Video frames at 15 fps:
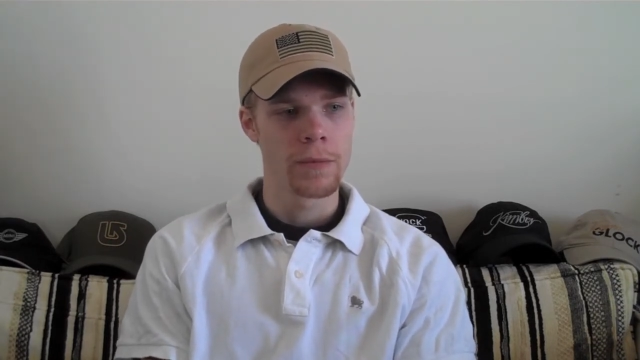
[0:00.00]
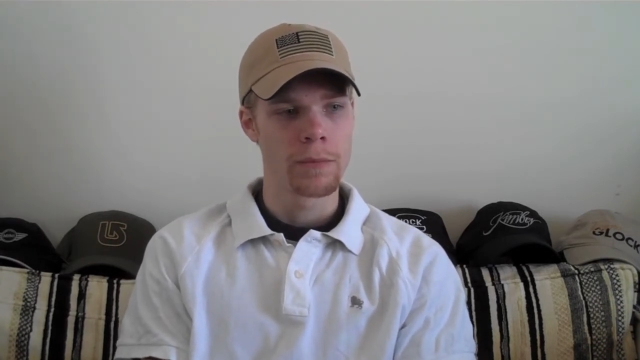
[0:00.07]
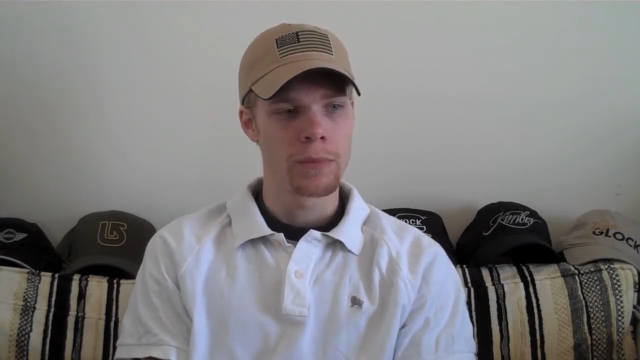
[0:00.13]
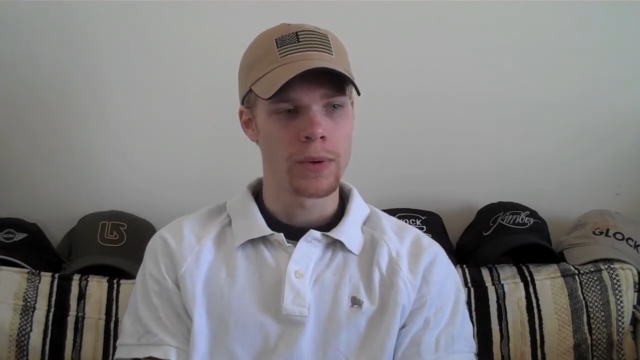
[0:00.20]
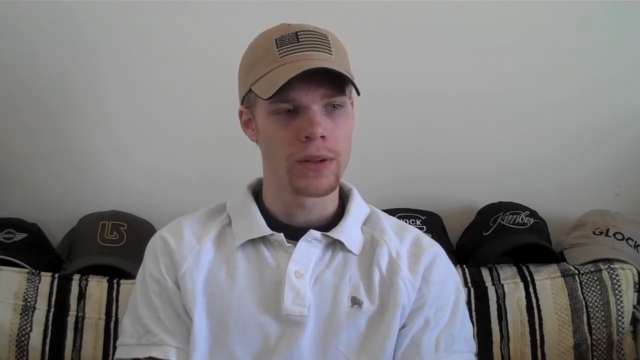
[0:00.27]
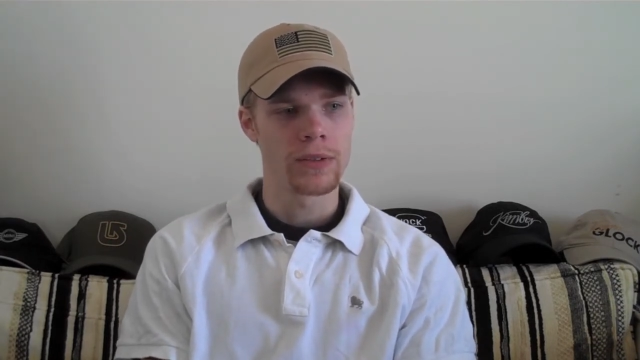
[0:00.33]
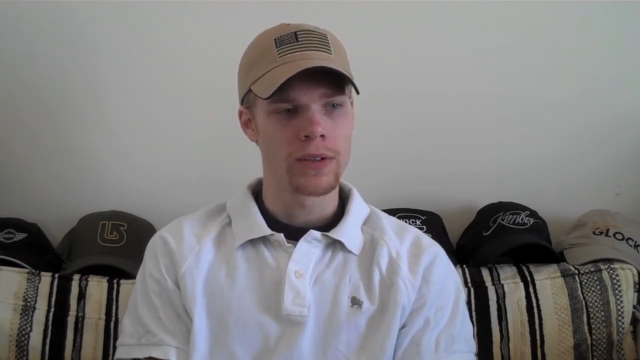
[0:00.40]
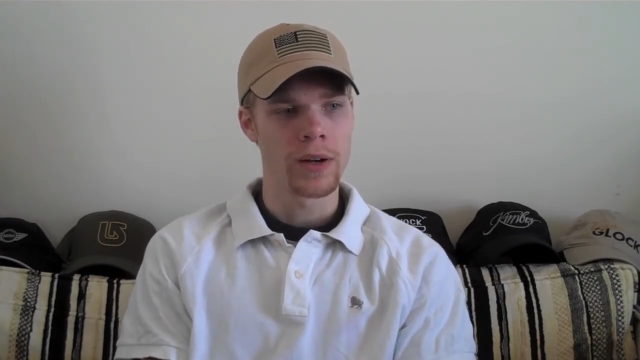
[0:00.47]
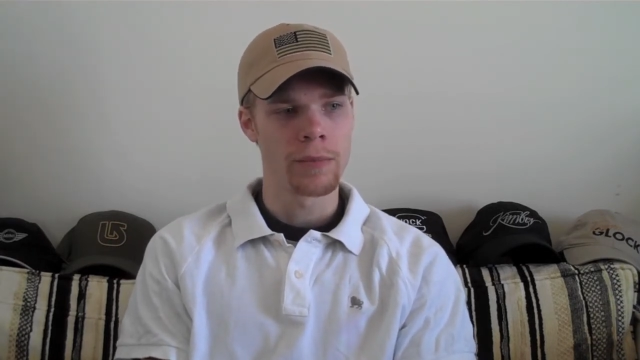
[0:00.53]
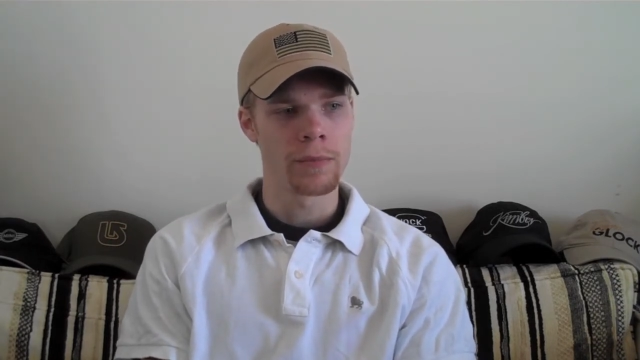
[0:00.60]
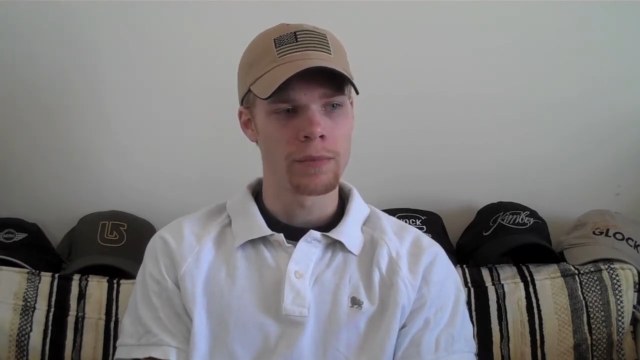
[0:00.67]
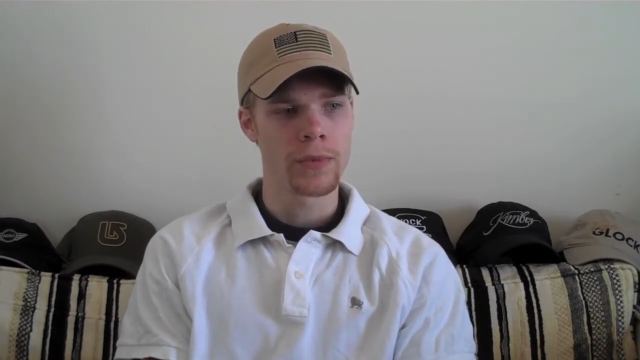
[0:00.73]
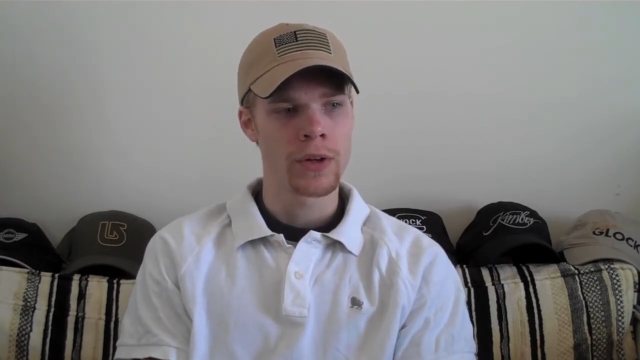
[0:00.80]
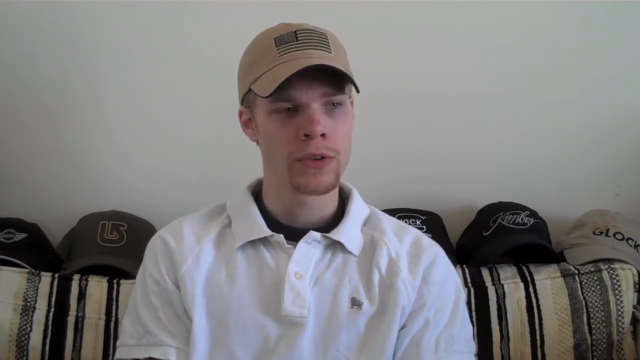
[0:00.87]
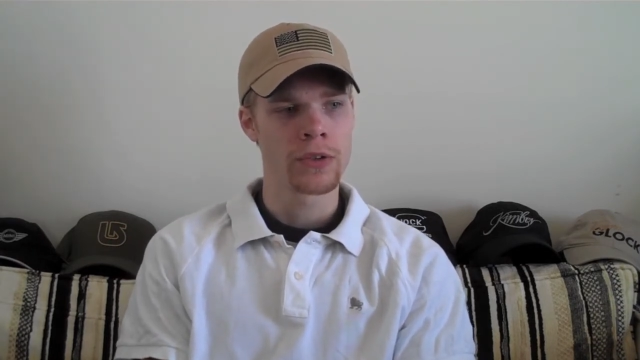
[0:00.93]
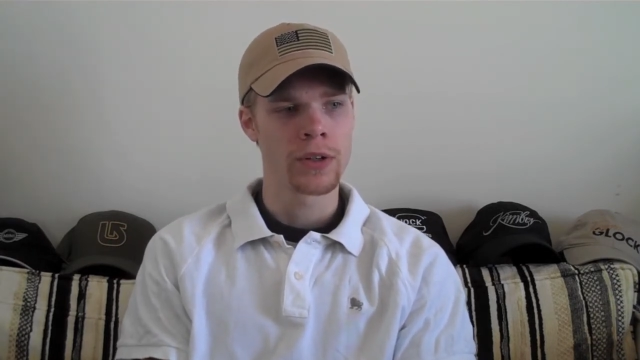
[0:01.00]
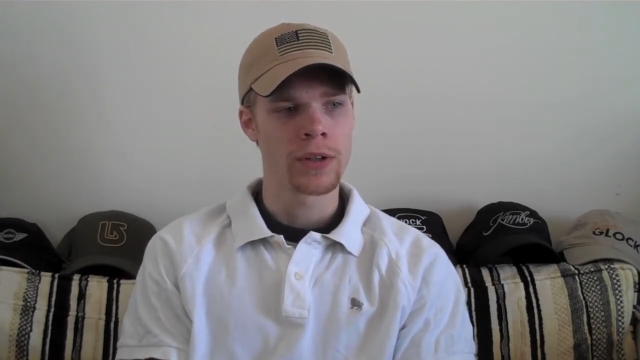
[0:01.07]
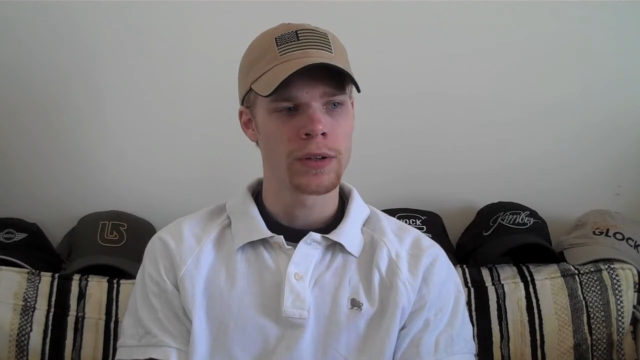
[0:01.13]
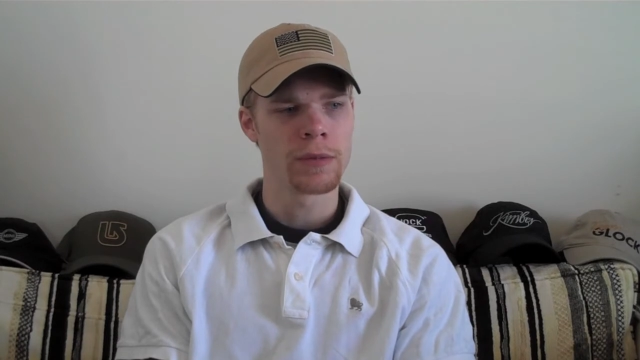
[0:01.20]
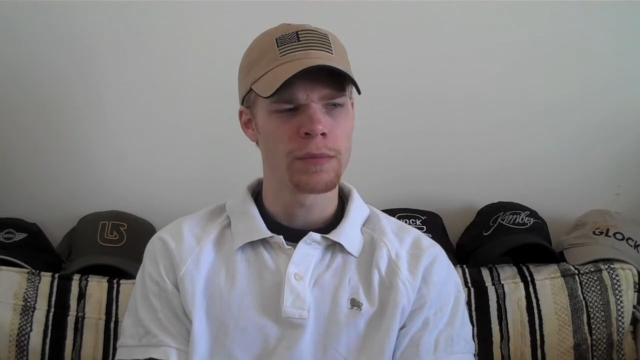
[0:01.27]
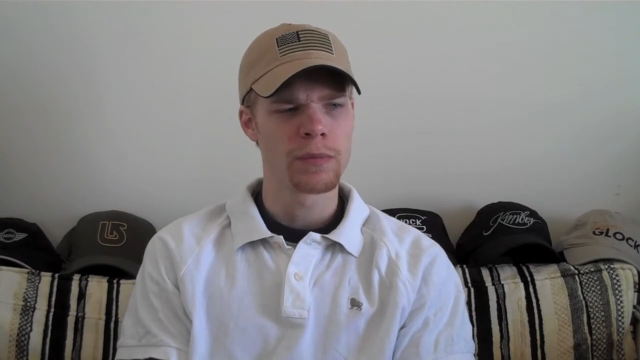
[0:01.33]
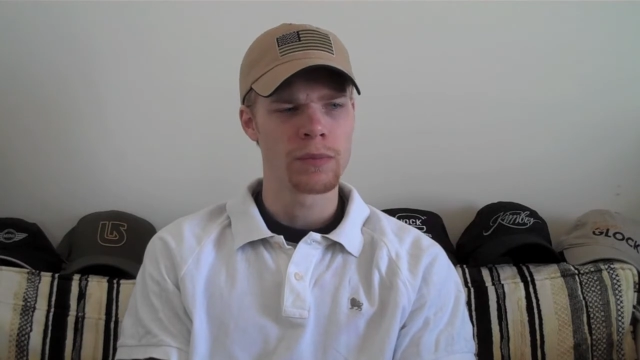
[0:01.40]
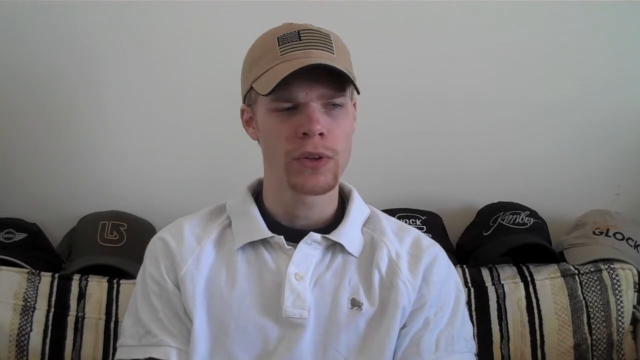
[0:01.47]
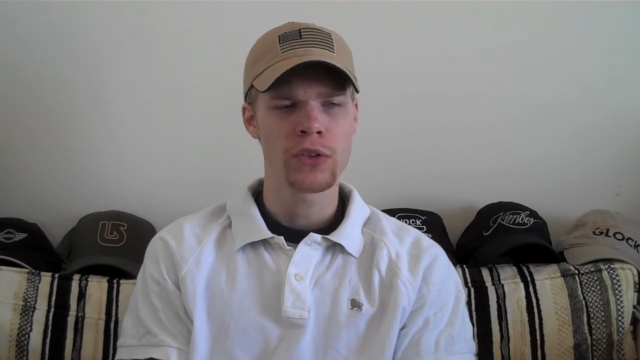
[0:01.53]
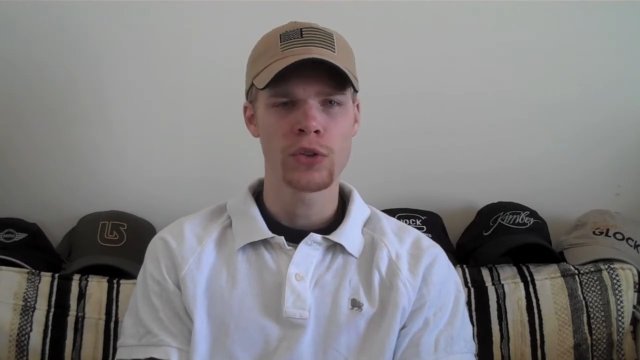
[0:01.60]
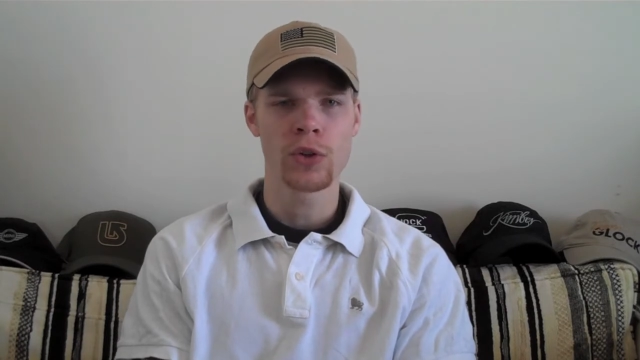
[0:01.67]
but um, there's a there's